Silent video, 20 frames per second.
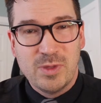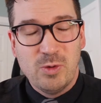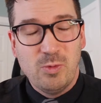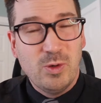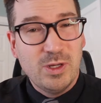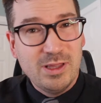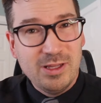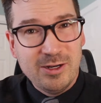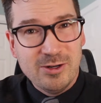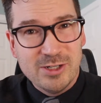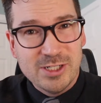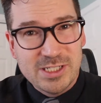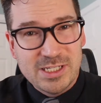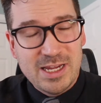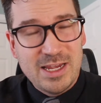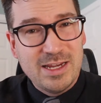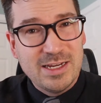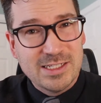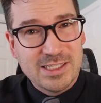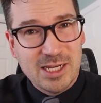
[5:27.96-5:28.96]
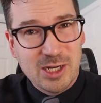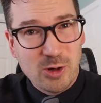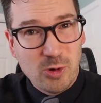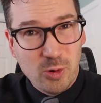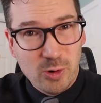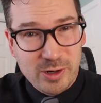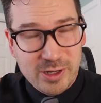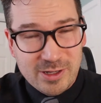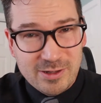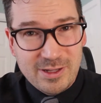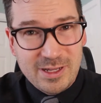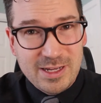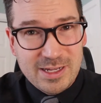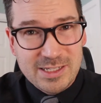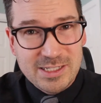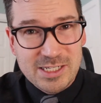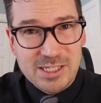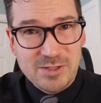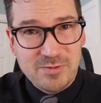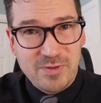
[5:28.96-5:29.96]
What Lear is saying is that Cordelia
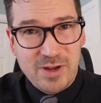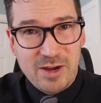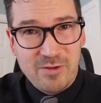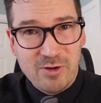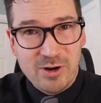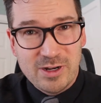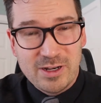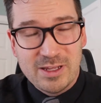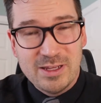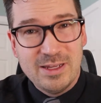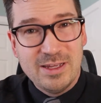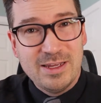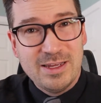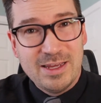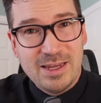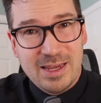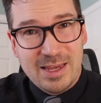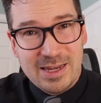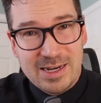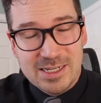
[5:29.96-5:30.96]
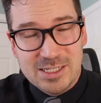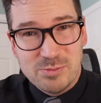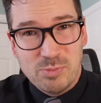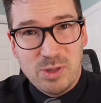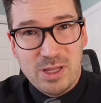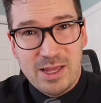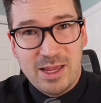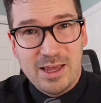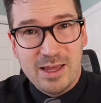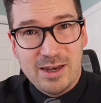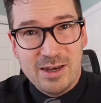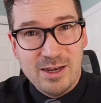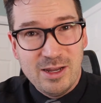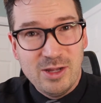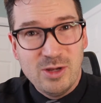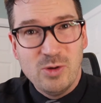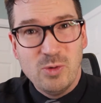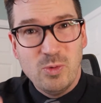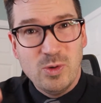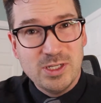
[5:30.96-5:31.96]
is his favorite, and his plan
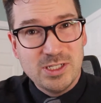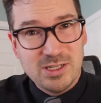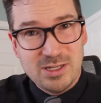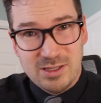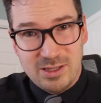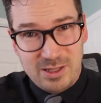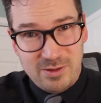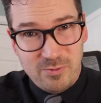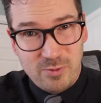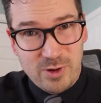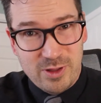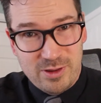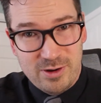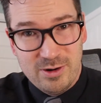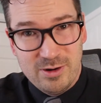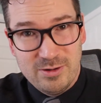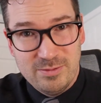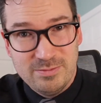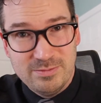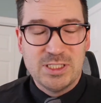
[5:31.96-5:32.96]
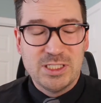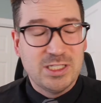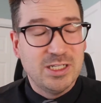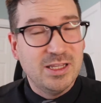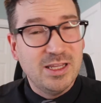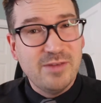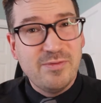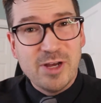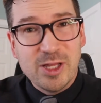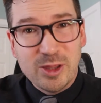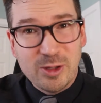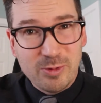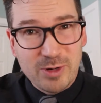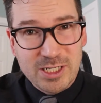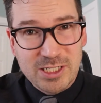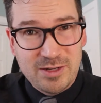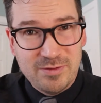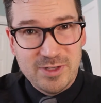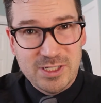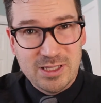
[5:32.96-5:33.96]
was to live with her, to live out the
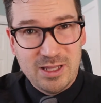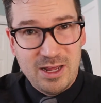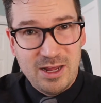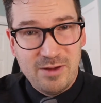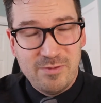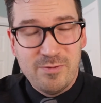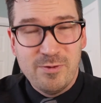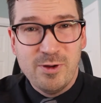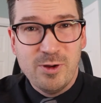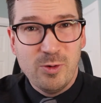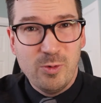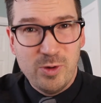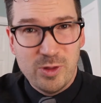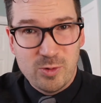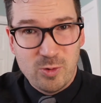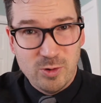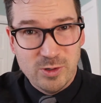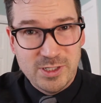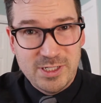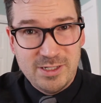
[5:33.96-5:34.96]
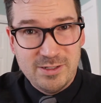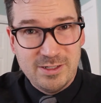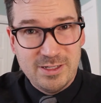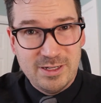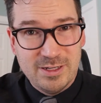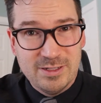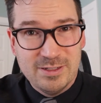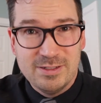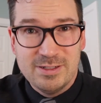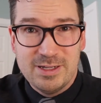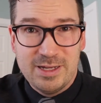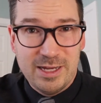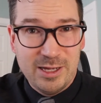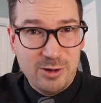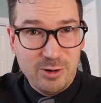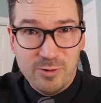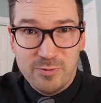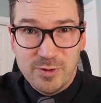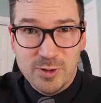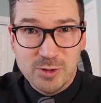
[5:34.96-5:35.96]
rest of his life with Cordelia and
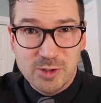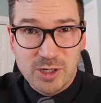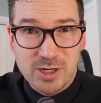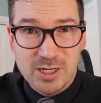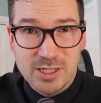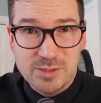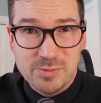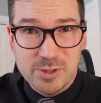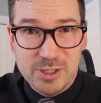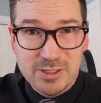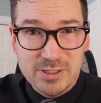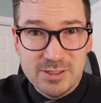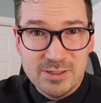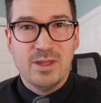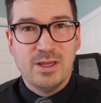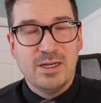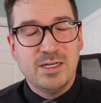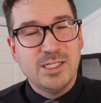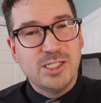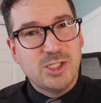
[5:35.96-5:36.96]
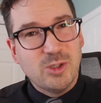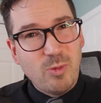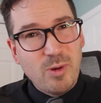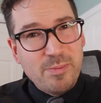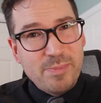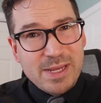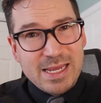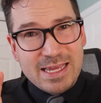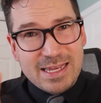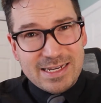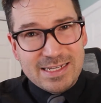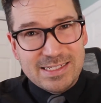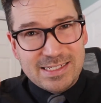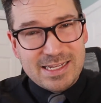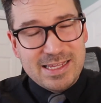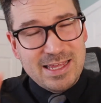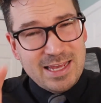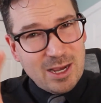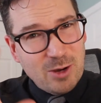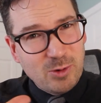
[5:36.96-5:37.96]
her future husband. So we begin to
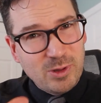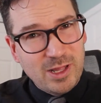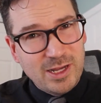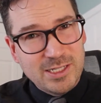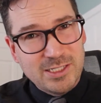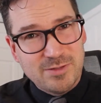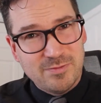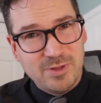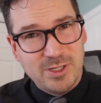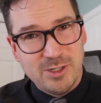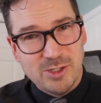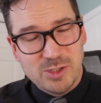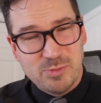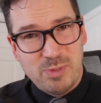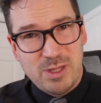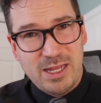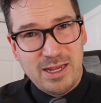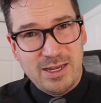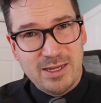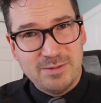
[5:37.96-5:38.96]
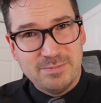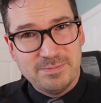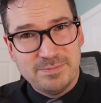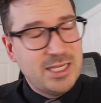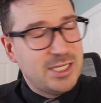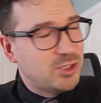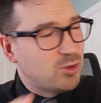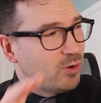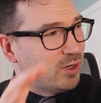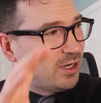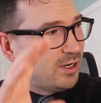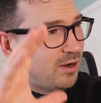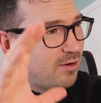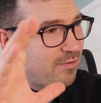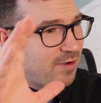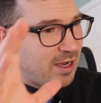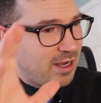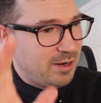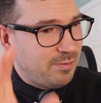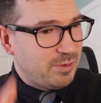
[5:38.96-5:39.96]
see the outlines of Lear's plan. He's going to
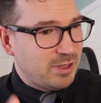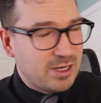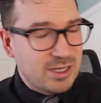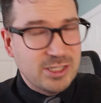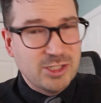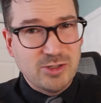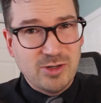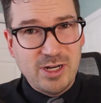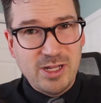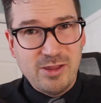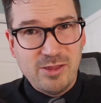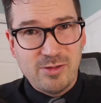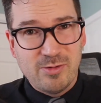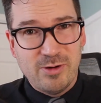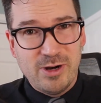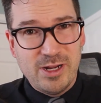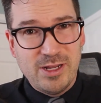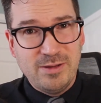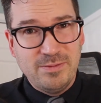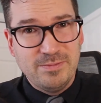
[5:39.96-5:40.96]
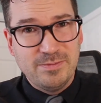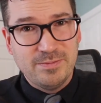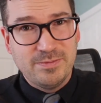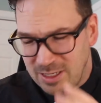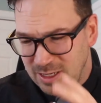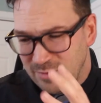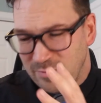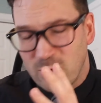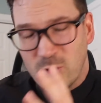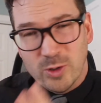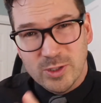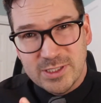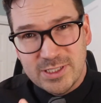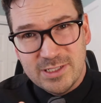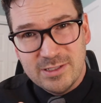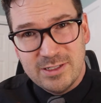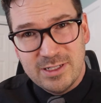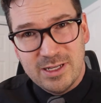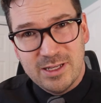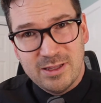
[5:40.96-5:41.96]
divide up the country in three, give
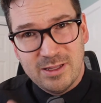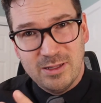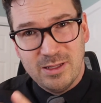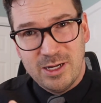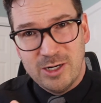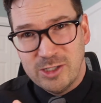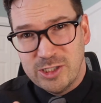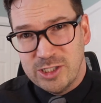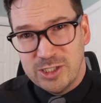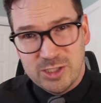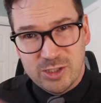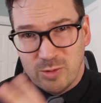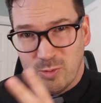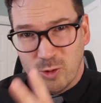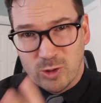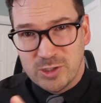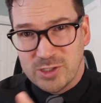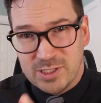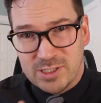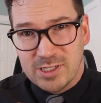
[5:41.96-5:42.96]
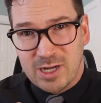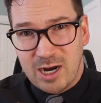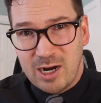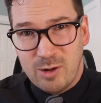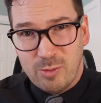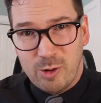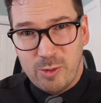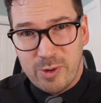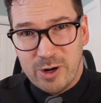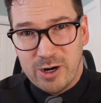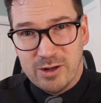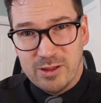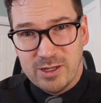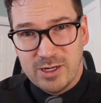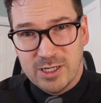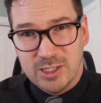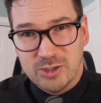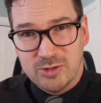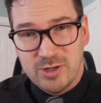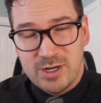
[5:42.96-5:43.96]
Cordelia the largest or most desirable part of the
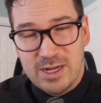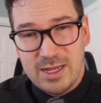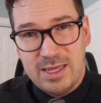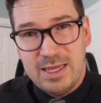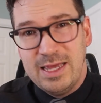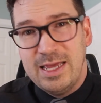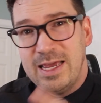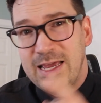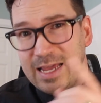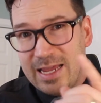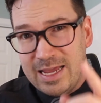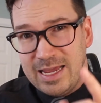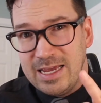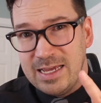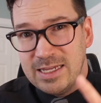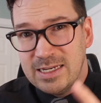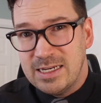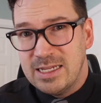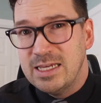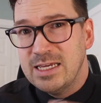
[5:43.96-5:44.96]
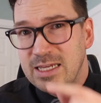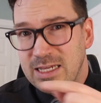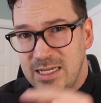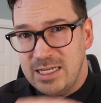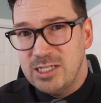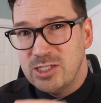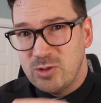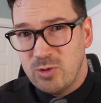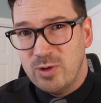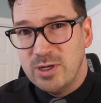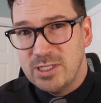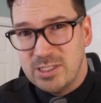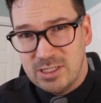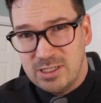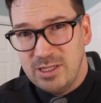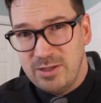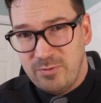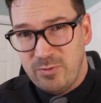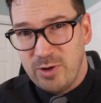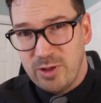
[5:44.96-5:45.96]
country, and he's going to
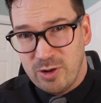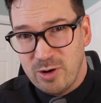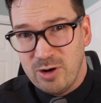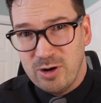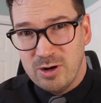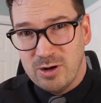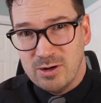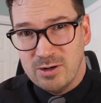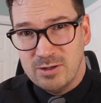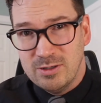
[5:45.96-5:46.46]
live with her.